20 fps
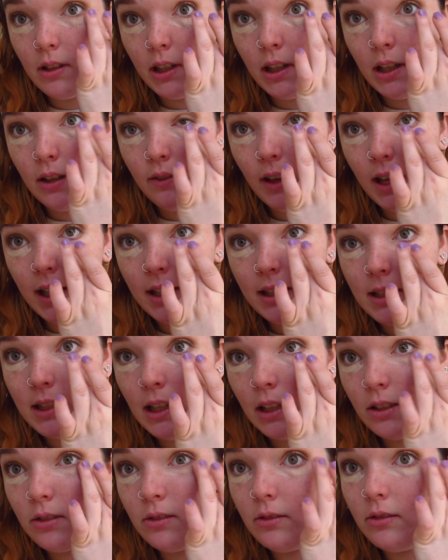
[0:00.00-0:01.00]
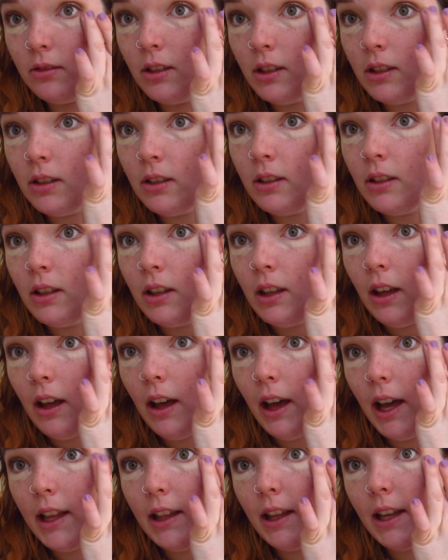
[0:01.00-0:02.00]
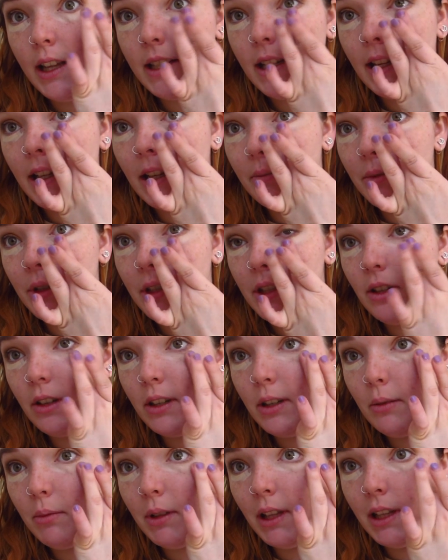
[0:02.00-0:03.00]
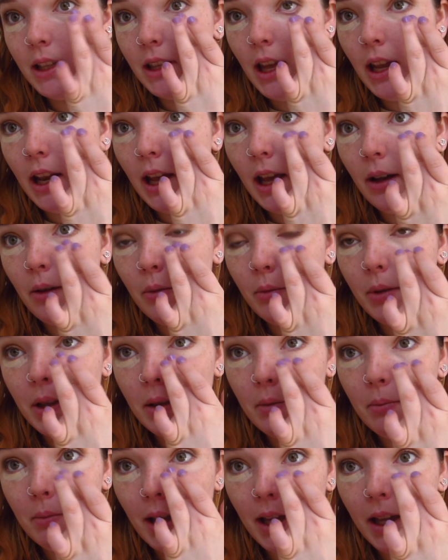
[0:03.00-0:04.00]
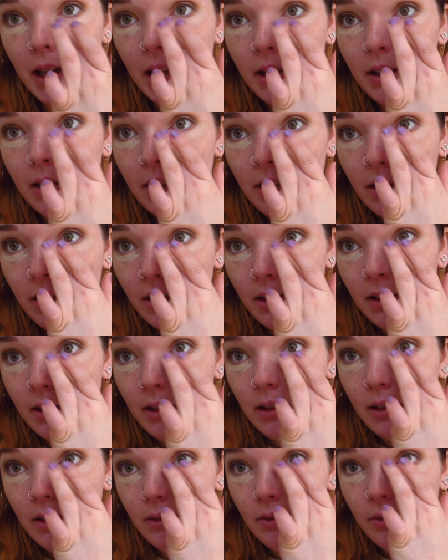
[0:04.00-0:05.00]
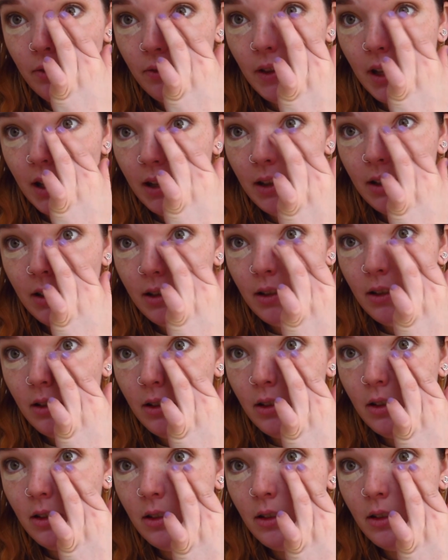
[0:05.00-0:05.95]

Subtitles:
give a subtle highlight, and I'm just going to blend that out with my finger